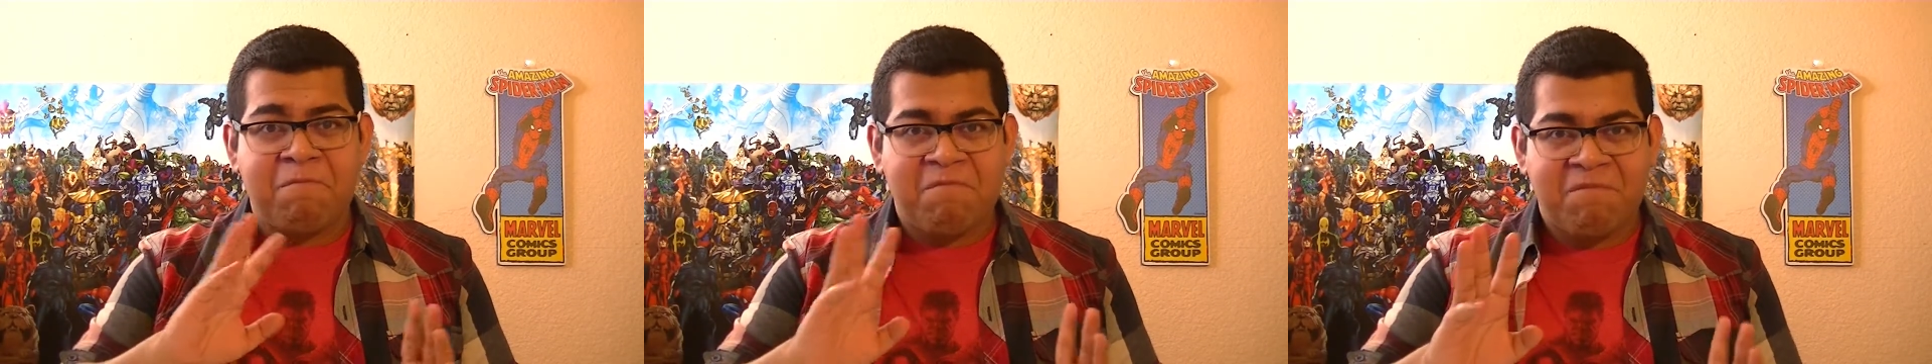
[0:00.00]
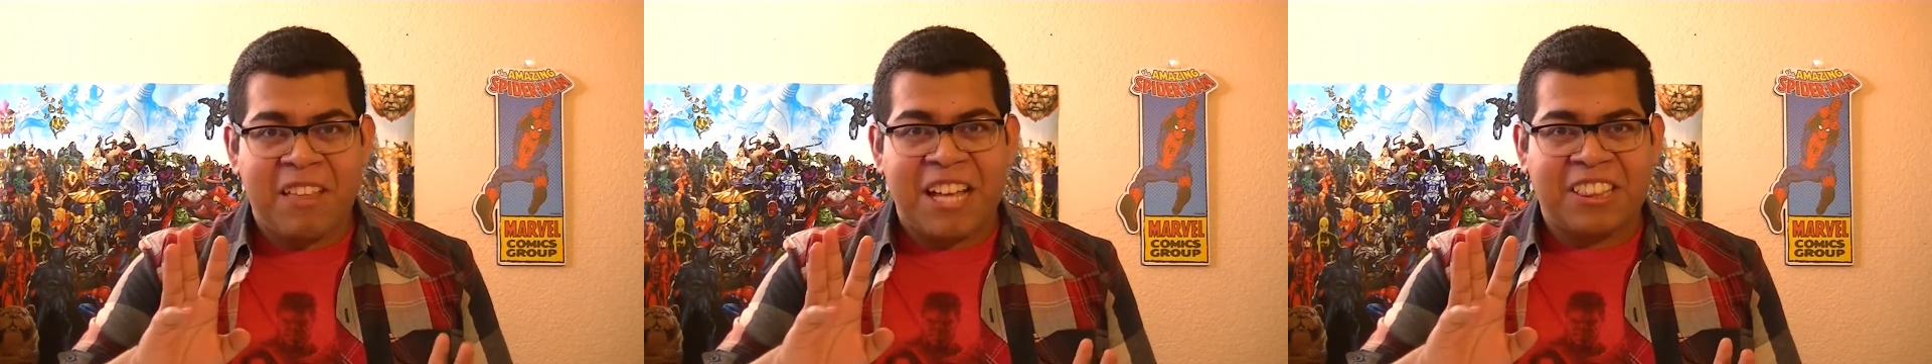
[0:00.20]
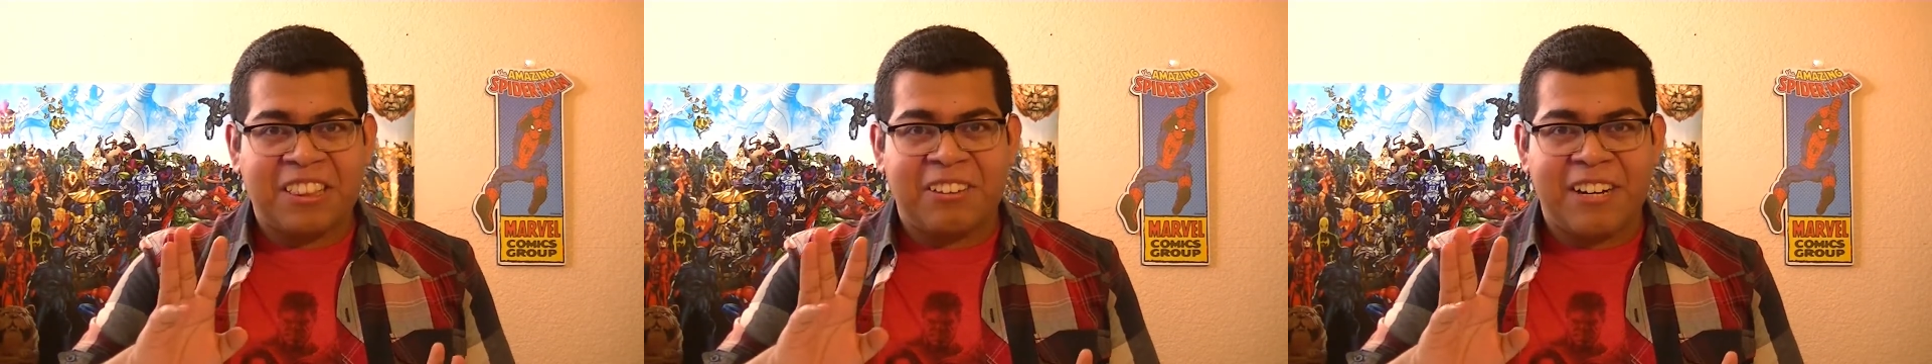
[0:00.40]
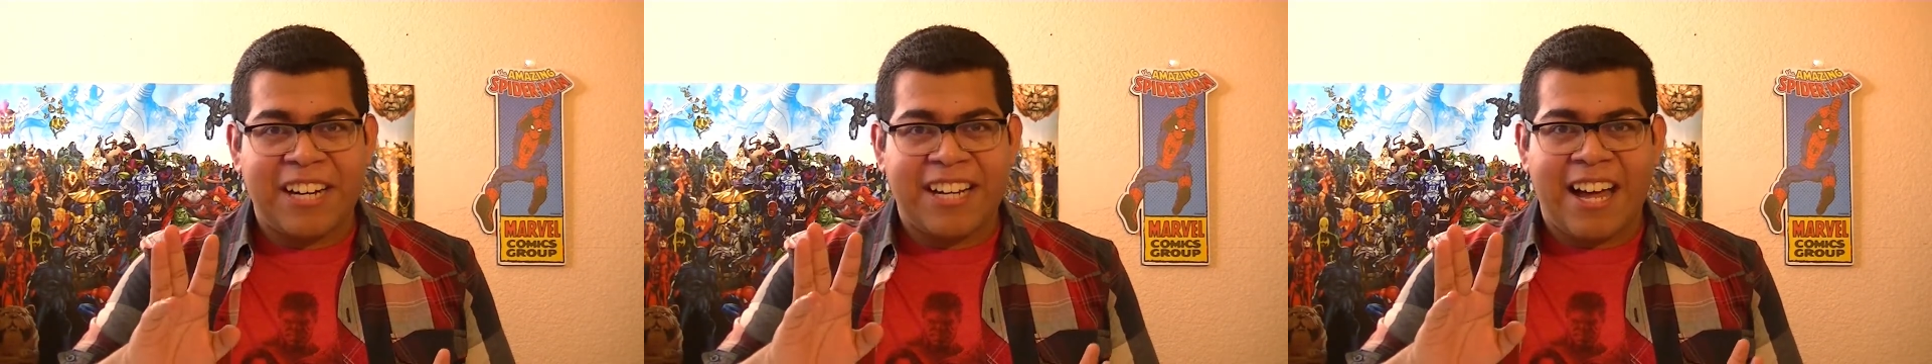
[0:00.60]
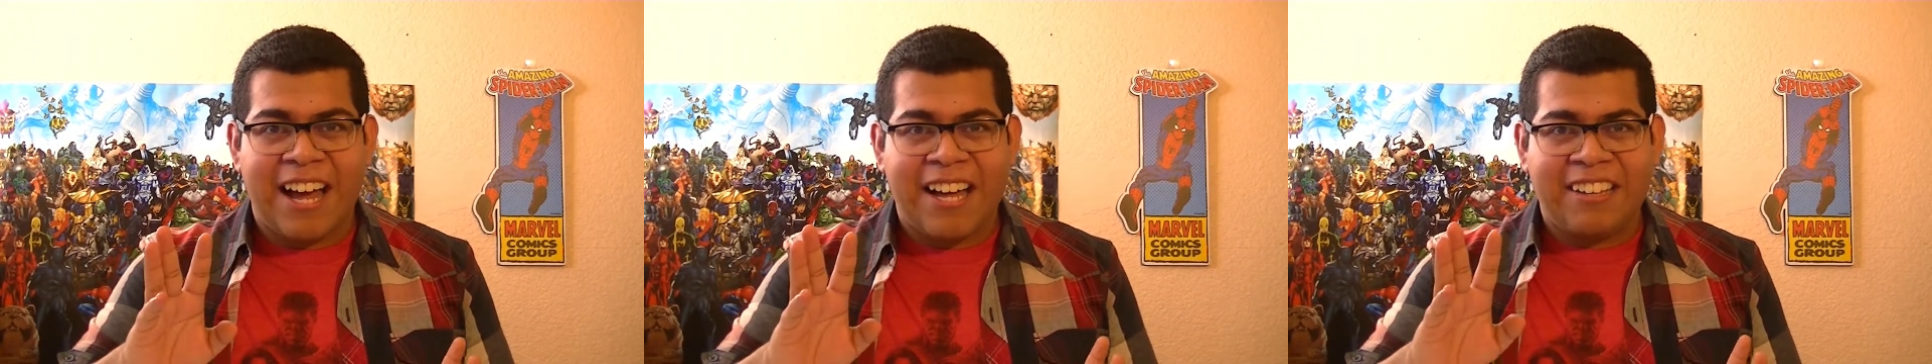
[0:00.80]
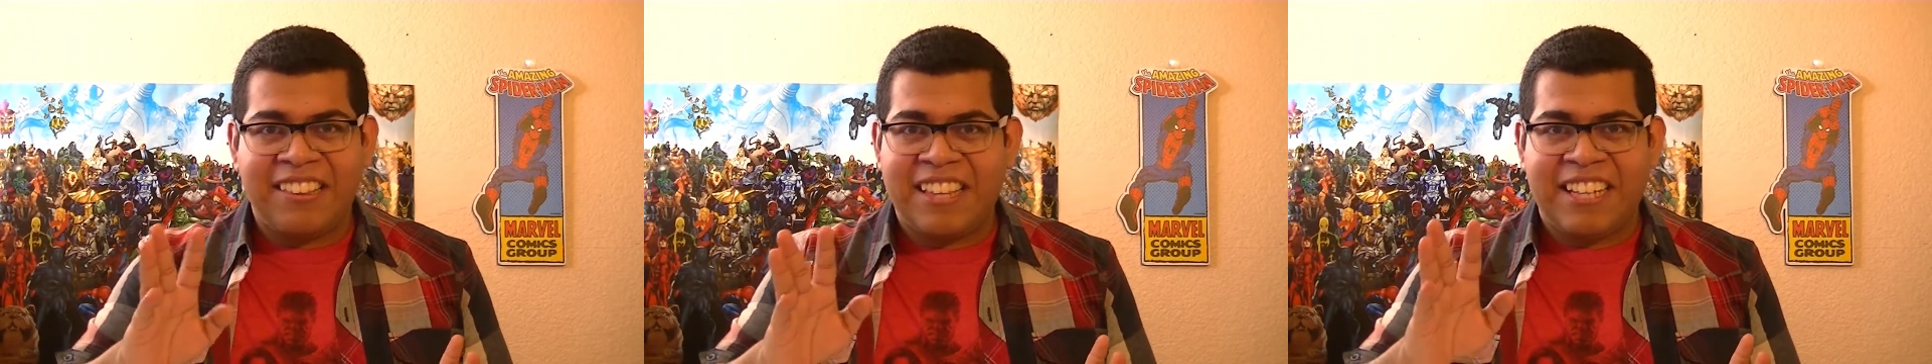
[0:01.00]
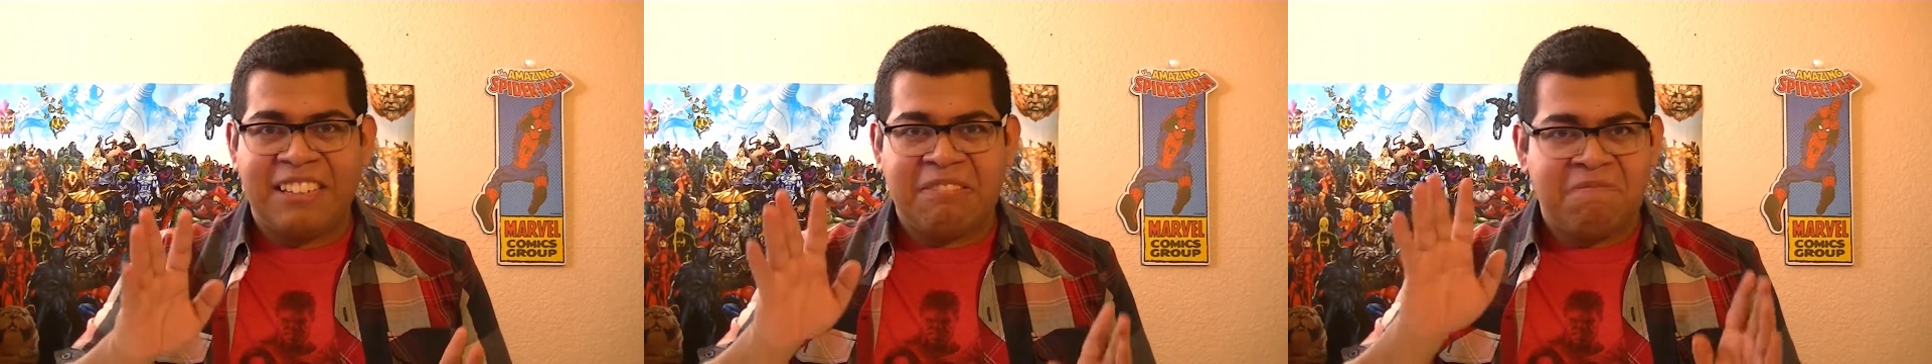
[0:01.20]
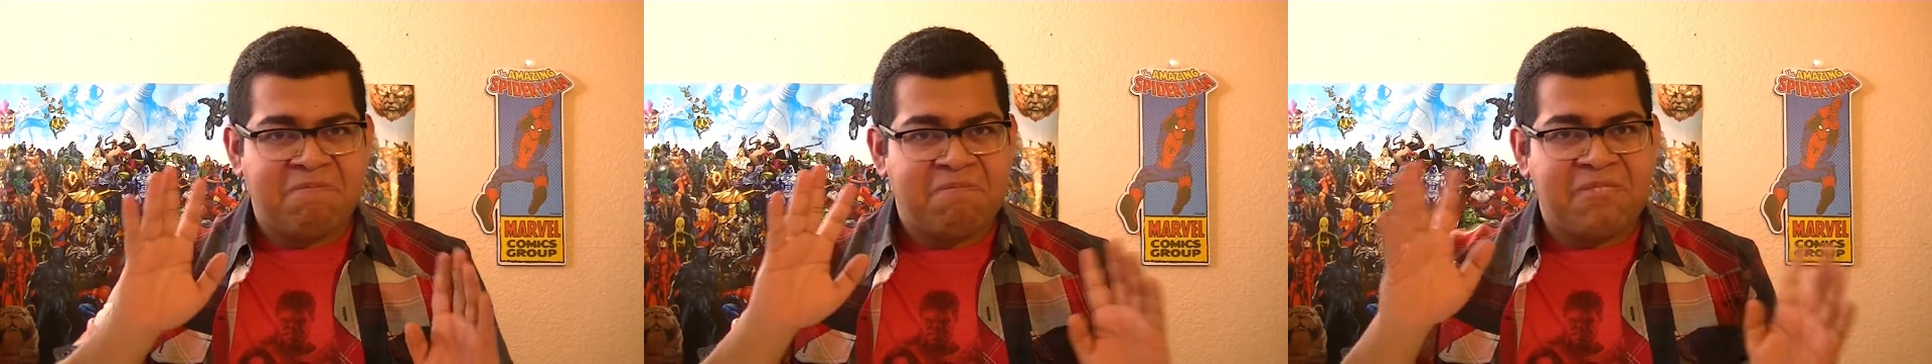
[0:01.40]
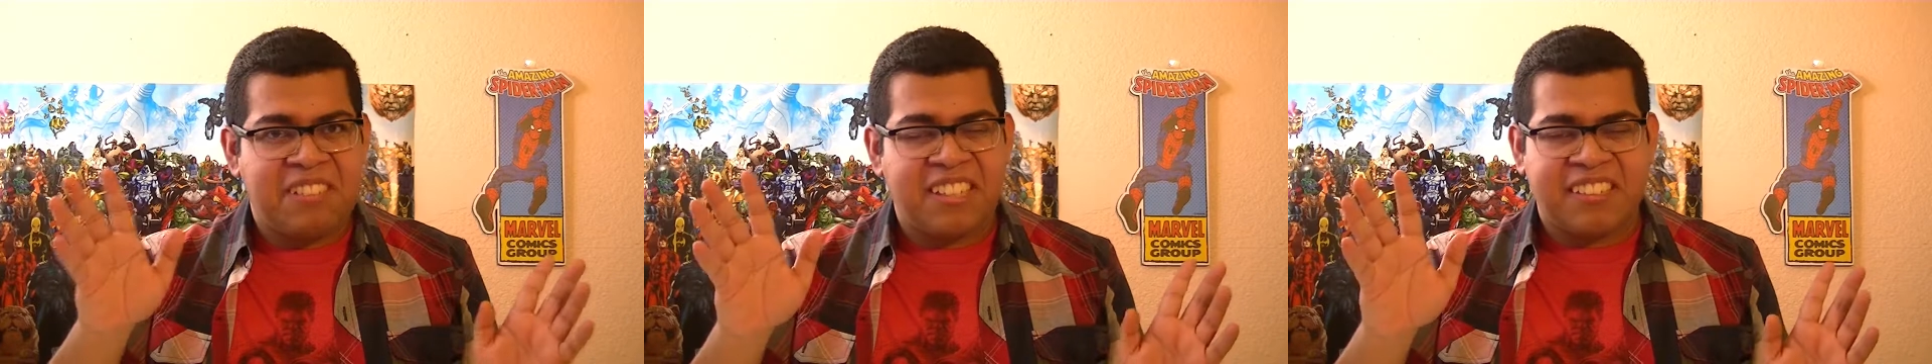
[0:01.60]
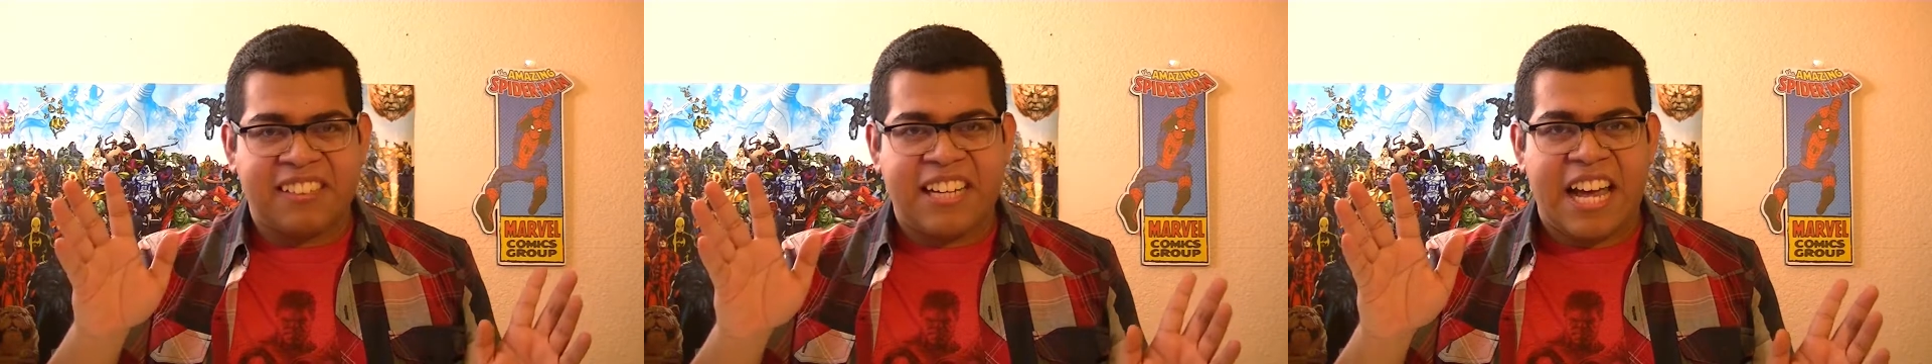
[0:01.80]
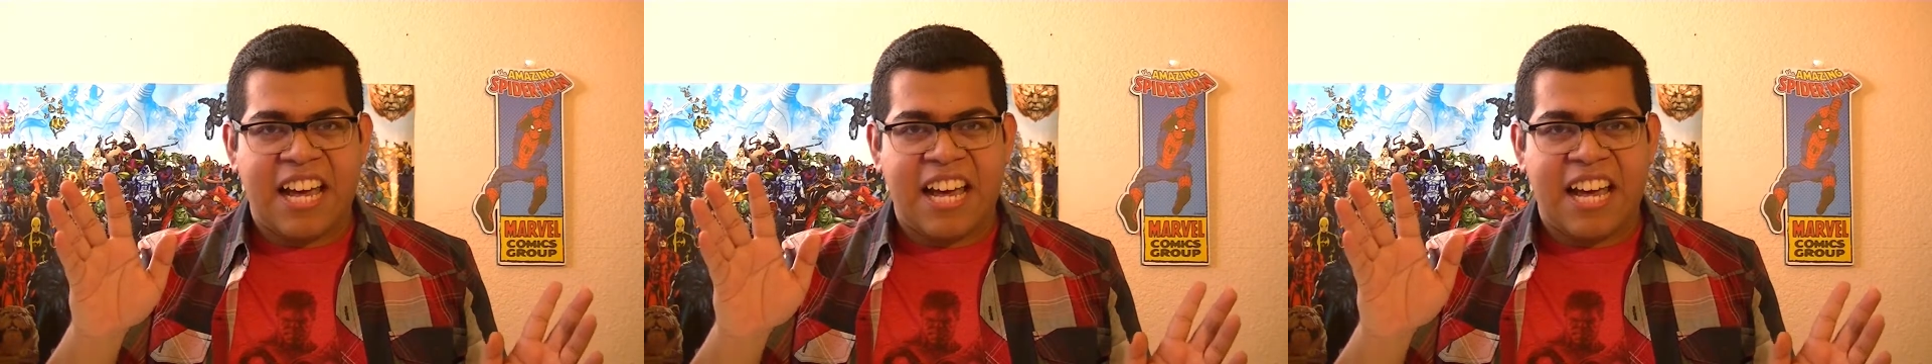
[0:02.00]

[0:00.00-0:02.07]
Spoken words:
that 3-guy thing doesn't